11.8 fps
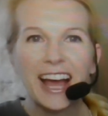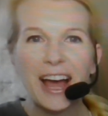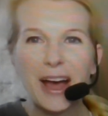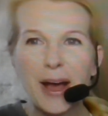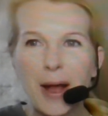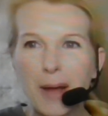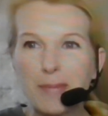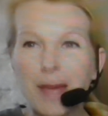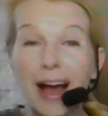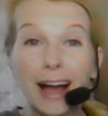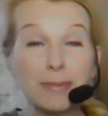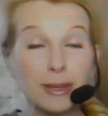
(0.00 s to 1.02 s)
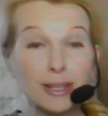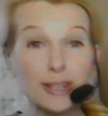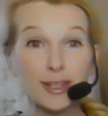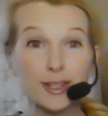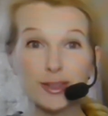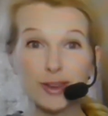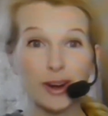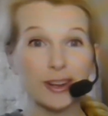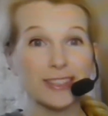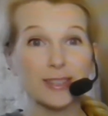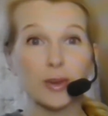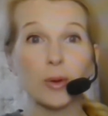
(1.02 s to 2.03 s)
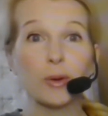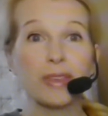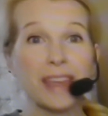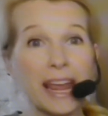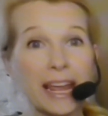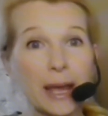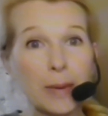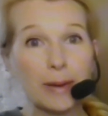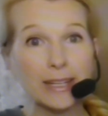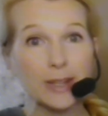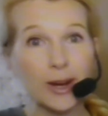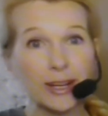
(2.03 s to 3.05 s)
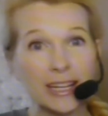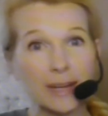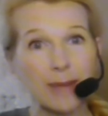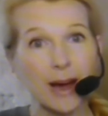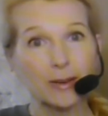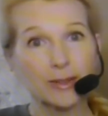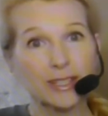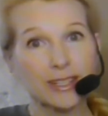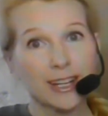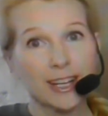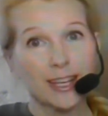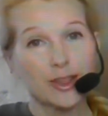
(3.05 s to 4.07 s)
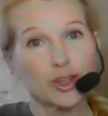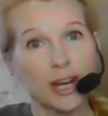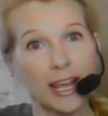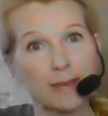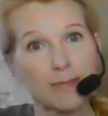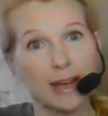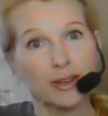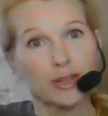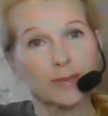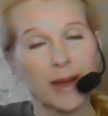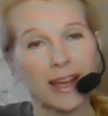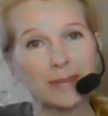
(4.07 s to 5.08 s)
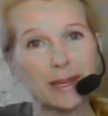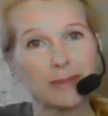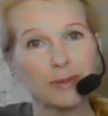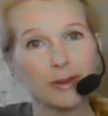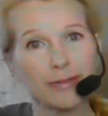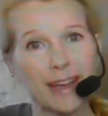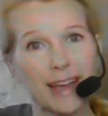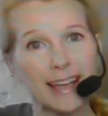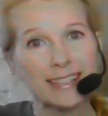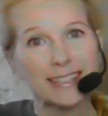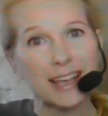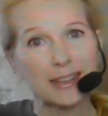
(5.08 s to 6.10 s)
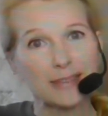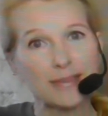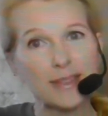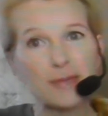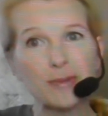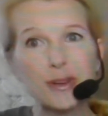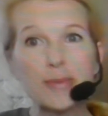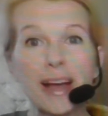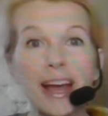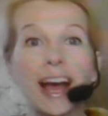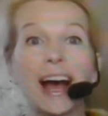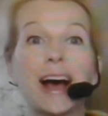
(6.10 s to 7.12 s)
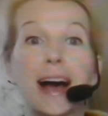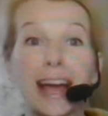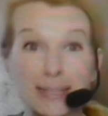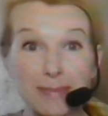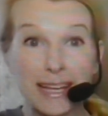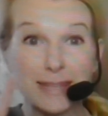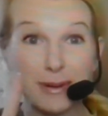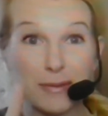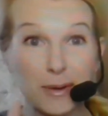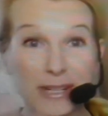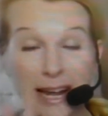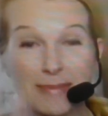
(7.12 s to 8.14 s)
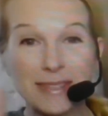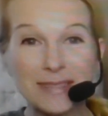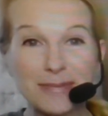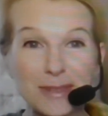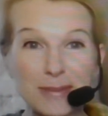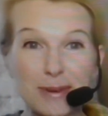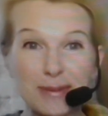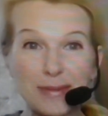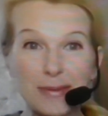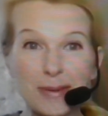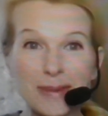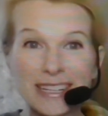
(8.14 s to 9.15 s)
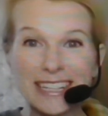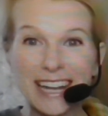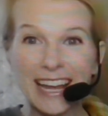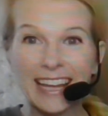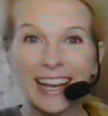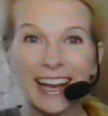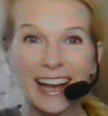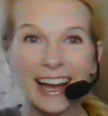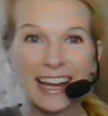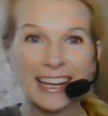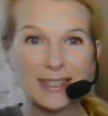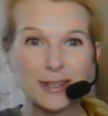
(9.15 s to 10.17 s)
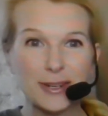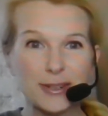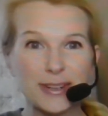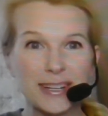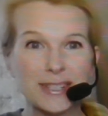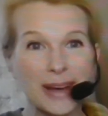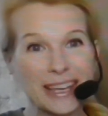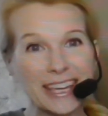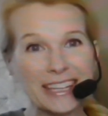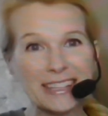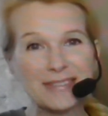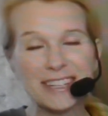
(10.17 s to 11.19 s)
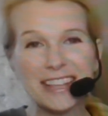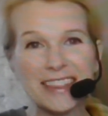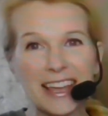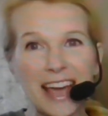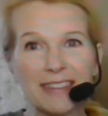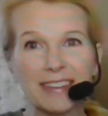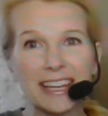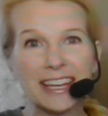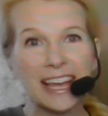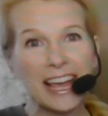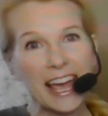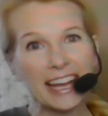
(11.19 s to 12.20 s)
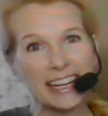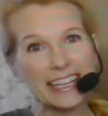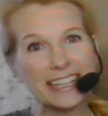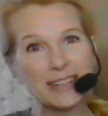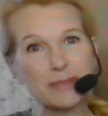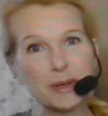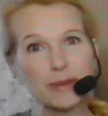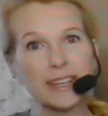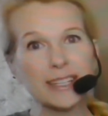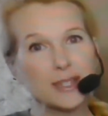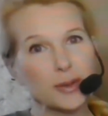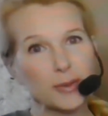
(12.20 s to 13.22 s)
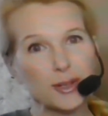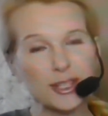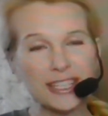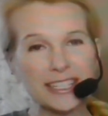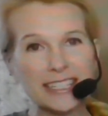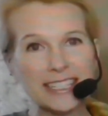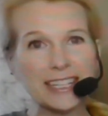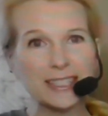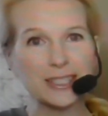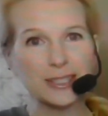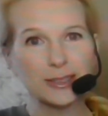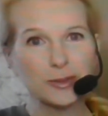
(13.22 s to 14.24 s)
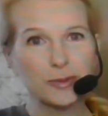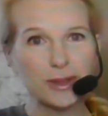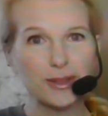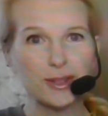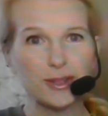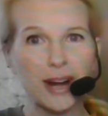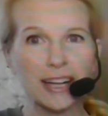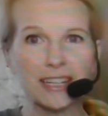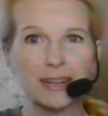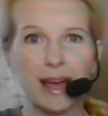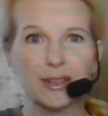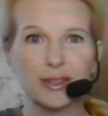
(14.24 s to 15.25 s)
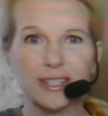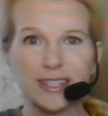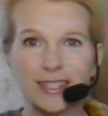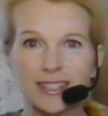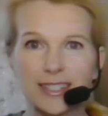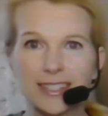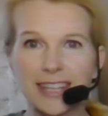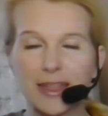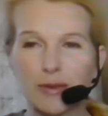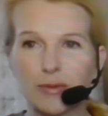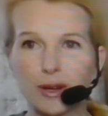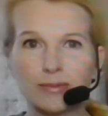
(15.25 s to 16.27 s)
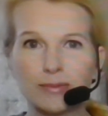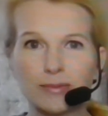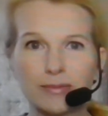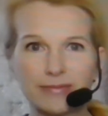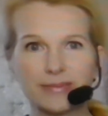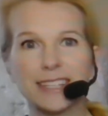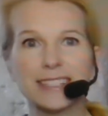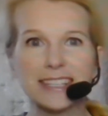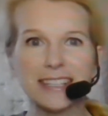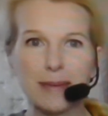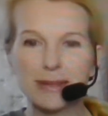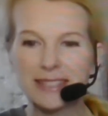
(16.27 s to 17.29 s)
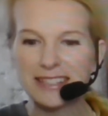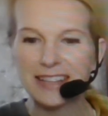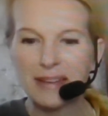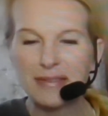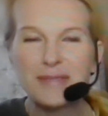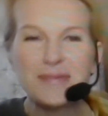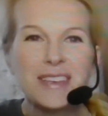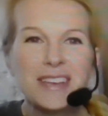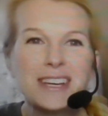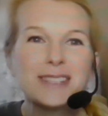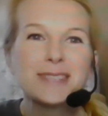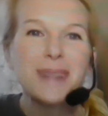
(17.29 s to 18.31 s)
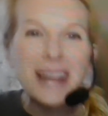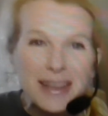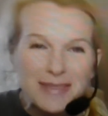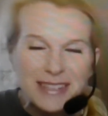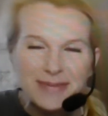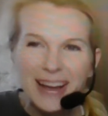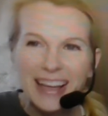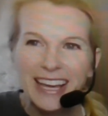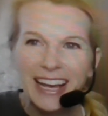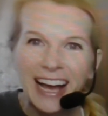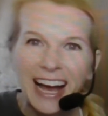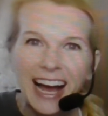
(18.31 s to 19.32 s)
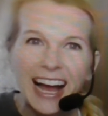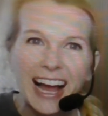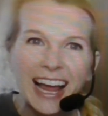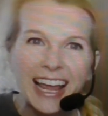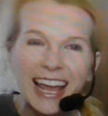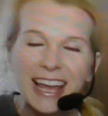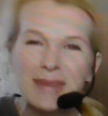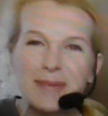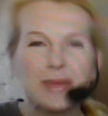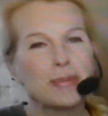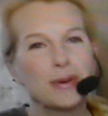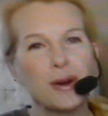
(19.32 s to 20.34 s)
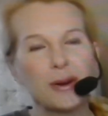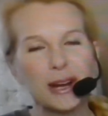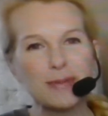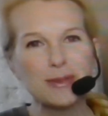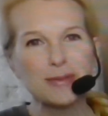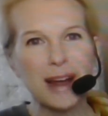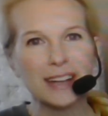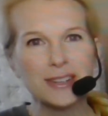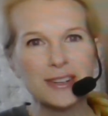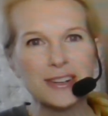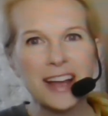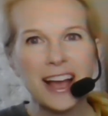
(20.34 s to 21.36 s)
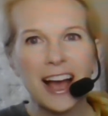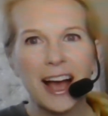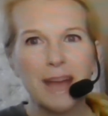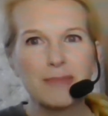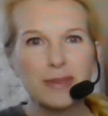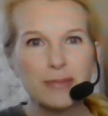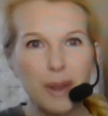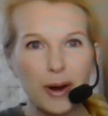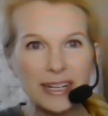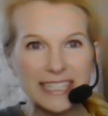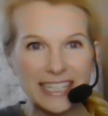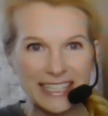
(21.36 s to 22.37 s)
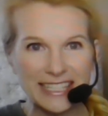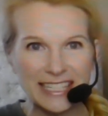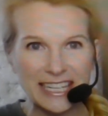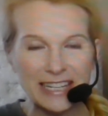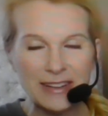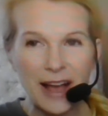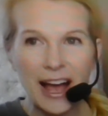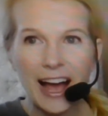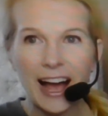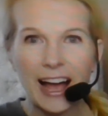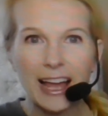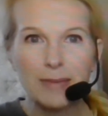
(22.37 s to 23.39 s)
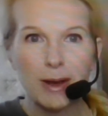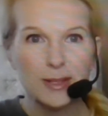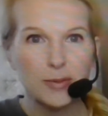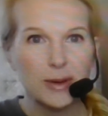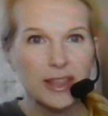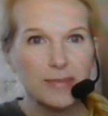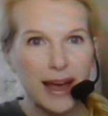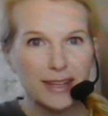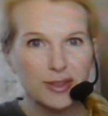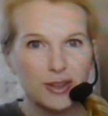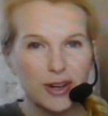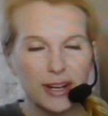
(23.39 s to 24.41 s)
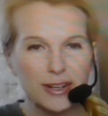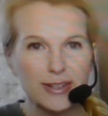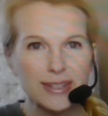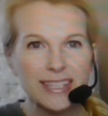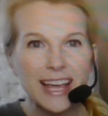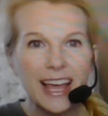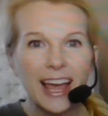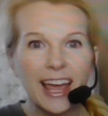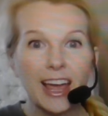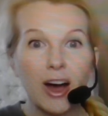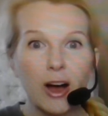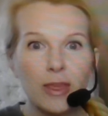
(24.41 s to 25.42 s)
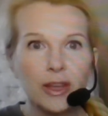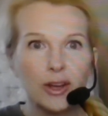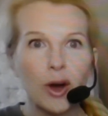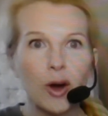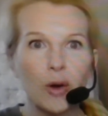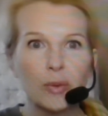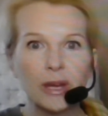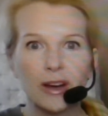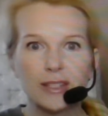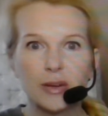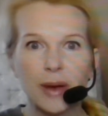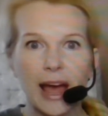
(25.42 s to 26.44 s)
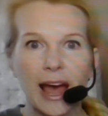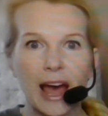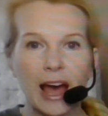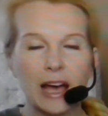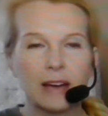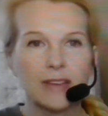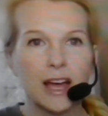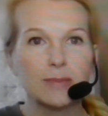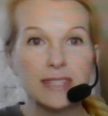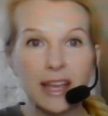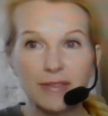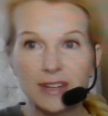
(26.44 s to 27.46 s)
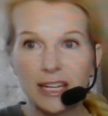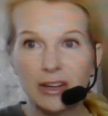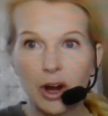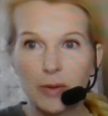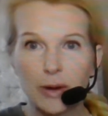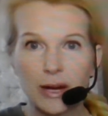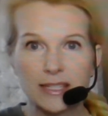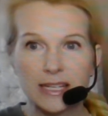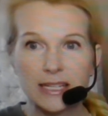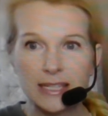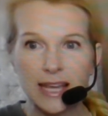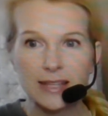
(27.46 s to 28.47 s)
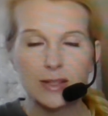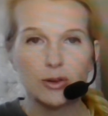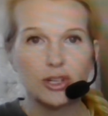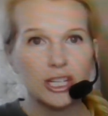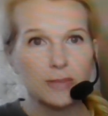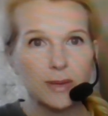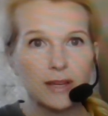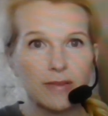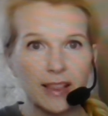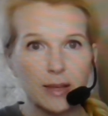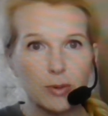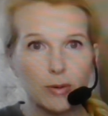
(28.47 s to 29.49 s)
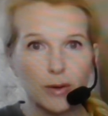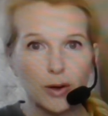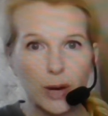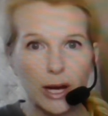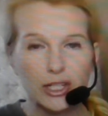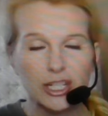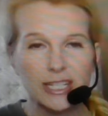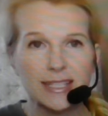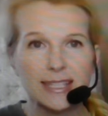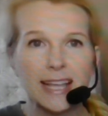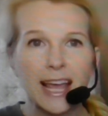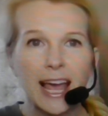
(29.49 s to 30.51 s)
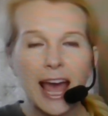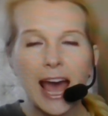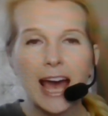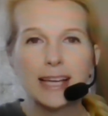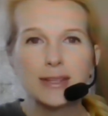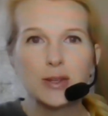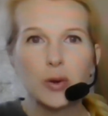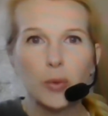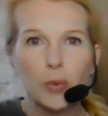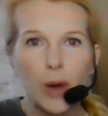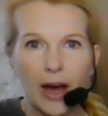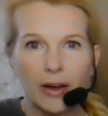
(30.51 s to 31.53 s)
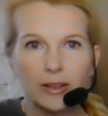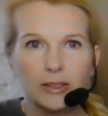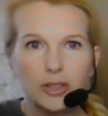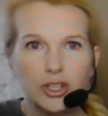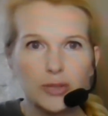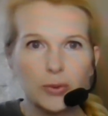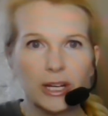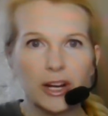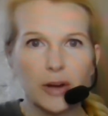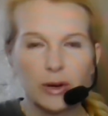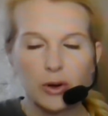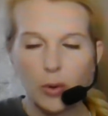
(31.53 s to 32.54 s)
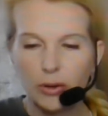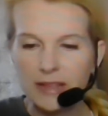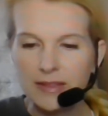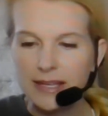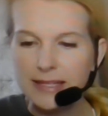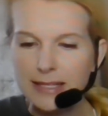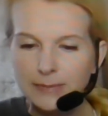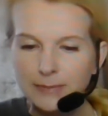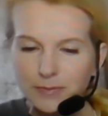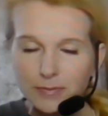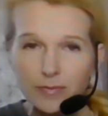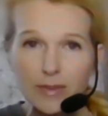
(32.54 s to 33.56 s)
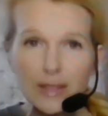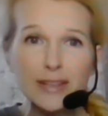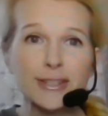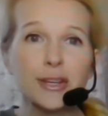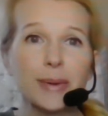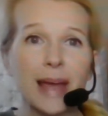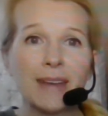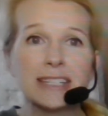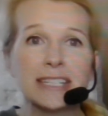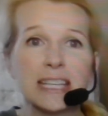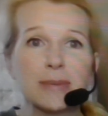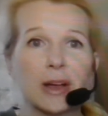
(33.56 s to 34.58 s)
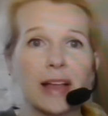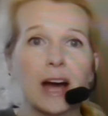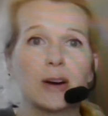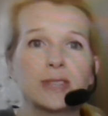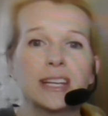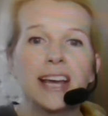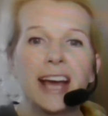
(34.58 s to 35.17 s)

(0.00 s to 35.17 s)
I'm going to start this whole thing by talking about the giant mattress behind me real fast, the elephant in the room. I asked my husband 4 times to move it for me today. I had surgery, so I can't lift anything heavy, and he didn't move it, so we're just going to deal with the distracting mattress in the room, because this happens in life. So my name is Mica. I am the program director for Barre Intensity. I'm also one of the master trainers. On the call, we also have Stephanie, our president, and so she'd be available for questions as well. She's working on recording this so that we have it to email out.